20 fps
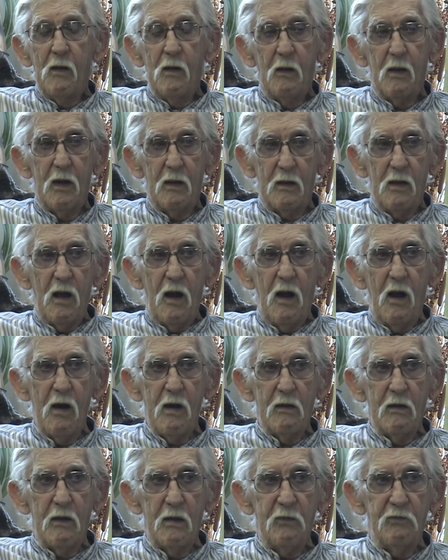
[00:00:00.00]
Well,
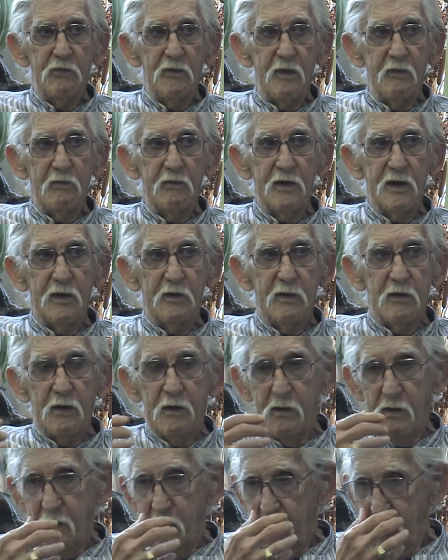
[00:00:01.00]
Hartloff never did
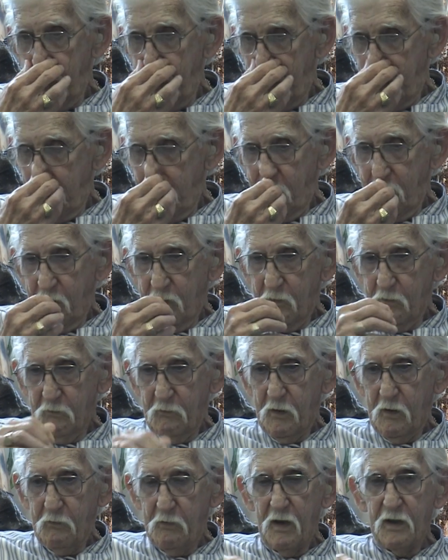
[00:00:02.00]

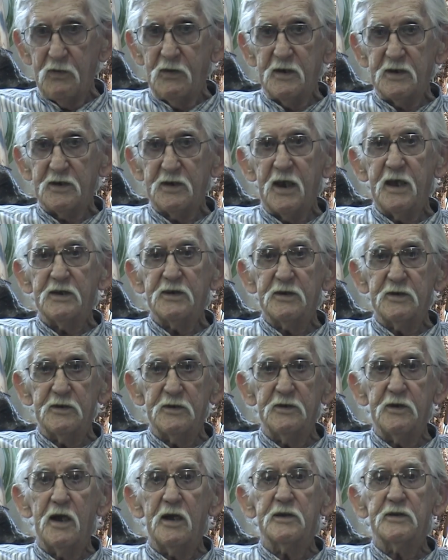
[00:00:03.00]
run the station.
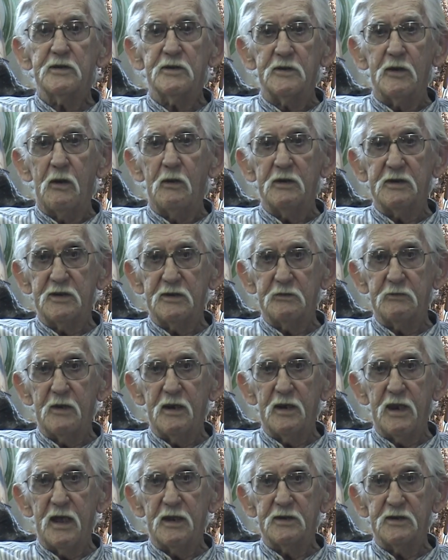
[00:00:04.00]
Johnson always
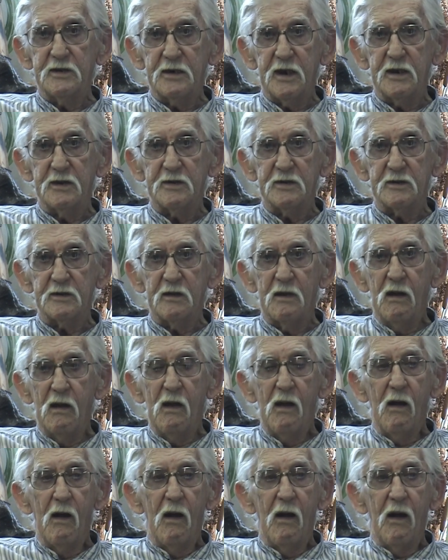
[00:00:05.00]
run that station.
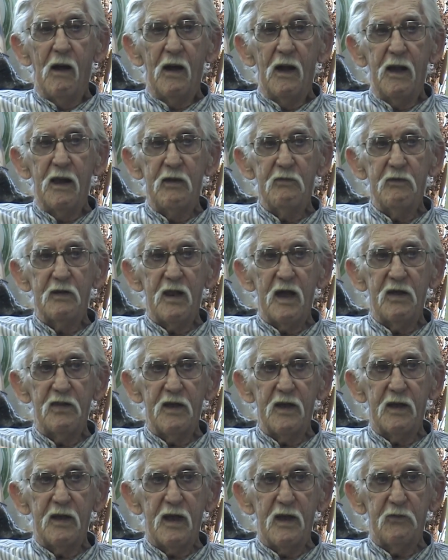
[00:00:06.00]
Even I
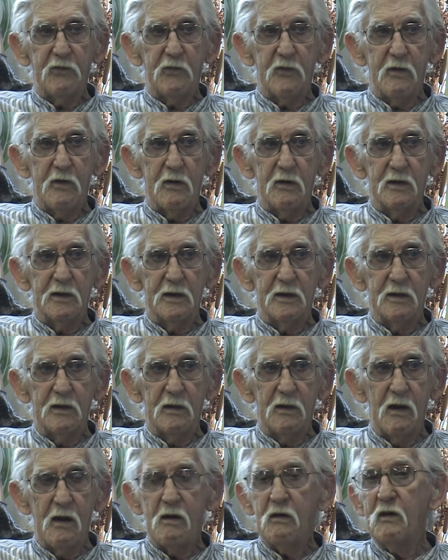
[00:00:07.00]
think after
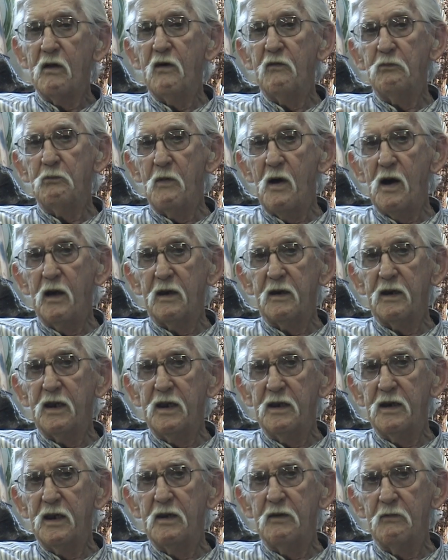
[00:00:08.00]
Hartloff bought it,
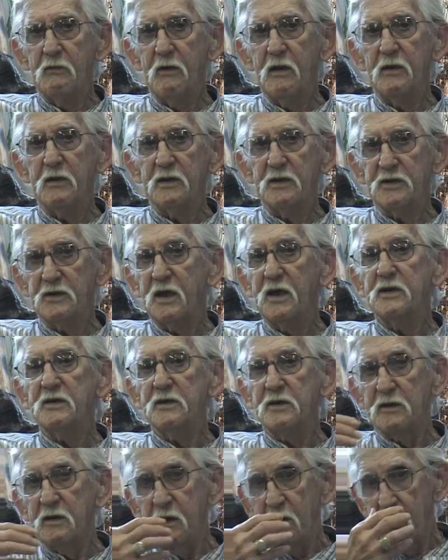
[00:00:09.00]
he didn't run the
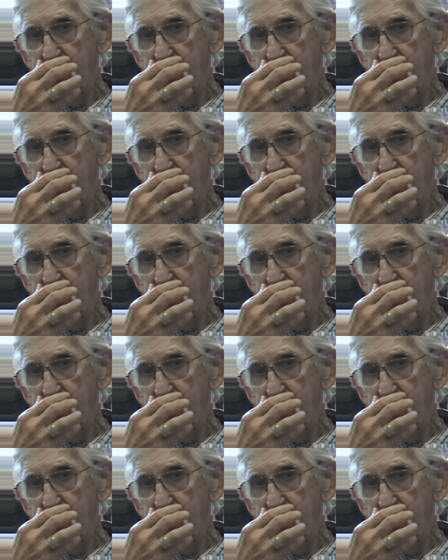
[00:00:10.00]
station.